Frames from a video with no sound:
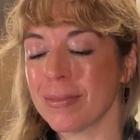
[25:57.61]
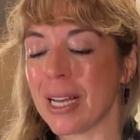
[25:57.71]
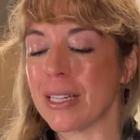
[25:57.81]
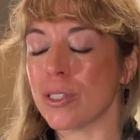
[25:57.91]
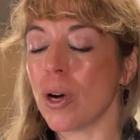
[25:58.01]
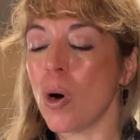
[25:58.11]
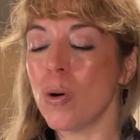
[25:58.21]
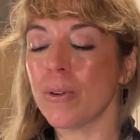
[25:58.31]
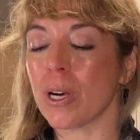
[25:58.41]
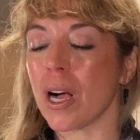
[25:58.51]
and to
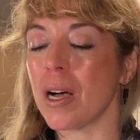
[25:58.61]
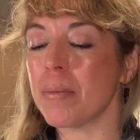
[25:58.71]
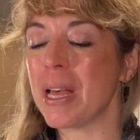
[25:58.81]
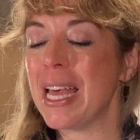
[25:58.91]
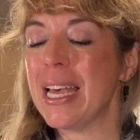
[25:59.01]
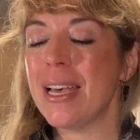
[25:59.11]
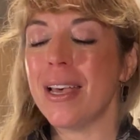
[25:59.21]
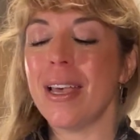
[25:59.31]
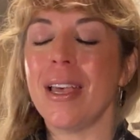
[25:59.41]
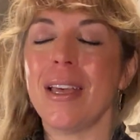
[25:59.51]
overcome
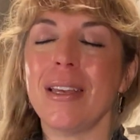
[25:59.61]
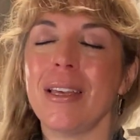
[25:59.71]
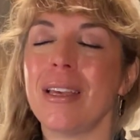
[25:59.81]
any